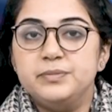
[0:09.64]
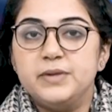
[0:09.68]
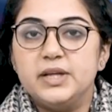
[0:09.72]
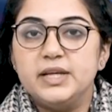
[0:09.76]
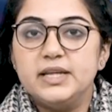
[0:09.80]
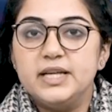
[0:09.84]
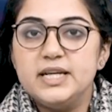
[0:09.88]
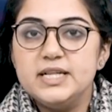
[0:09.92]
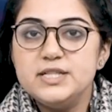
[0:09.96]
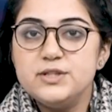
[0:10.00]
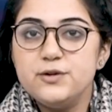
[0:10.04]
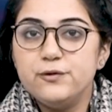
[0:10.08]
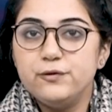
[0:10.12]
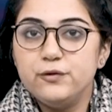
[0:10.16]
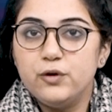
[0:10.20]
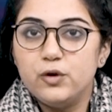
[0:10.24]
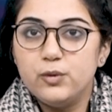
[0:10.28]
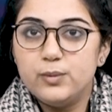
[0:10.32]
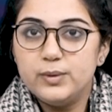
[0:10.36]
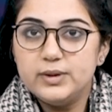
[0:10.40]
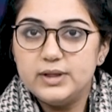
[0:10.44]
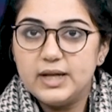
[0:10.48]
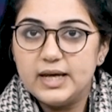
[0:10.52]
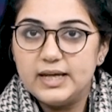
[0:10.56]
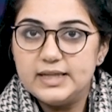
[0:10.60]
A case of
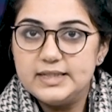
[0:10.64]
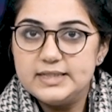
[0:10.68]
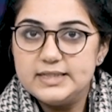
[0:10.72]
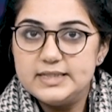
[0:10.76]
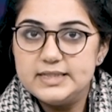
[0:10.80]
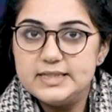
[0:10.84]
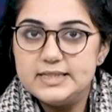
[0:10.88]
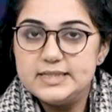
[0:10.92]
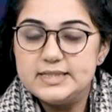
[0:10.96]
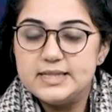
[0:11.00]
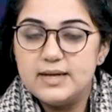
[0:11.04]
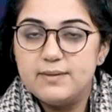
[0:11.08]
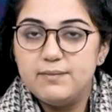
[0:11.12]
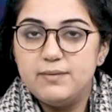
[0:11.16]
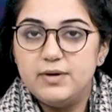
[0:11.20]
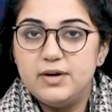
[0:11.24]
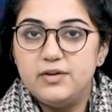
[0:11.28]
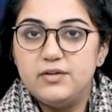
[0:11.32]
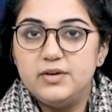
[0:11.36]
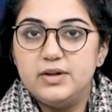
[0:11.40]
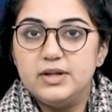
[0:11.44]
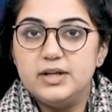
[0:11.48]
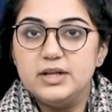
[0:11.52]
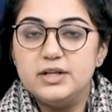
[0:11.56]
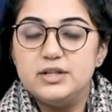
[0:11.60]
COVID-19
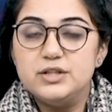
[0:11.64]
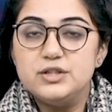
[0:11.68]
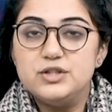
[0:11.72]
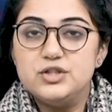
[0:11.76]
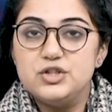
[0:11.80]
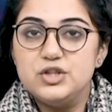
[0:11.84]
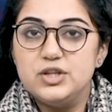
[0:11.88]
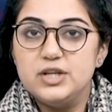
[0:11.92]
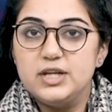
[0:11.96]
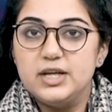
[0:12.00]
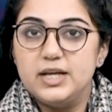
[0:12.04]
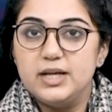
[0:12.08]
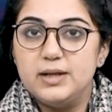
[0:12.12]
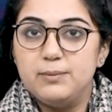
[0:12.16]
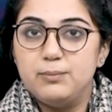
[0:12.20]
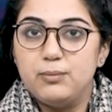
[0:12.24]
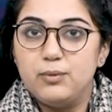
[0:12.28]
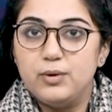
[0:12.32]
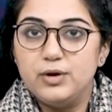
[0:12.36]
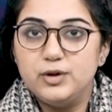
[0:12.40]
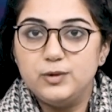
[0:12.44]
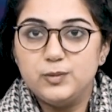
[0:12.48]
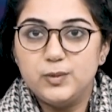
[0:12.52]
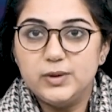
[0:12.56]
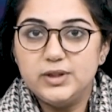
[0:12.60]
subvariant
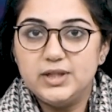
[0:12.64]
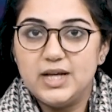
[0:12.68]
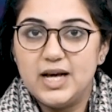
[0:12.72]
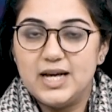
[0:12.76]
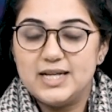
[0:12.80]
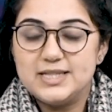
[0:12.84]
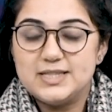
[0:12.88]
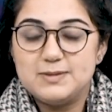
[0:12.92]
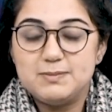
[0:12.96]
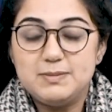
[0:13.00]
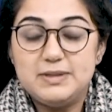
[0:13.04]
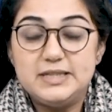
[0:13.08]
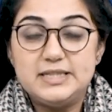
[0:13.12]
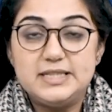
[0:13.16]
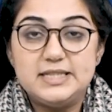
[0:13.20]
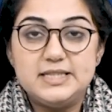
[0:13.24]
JN.1 has been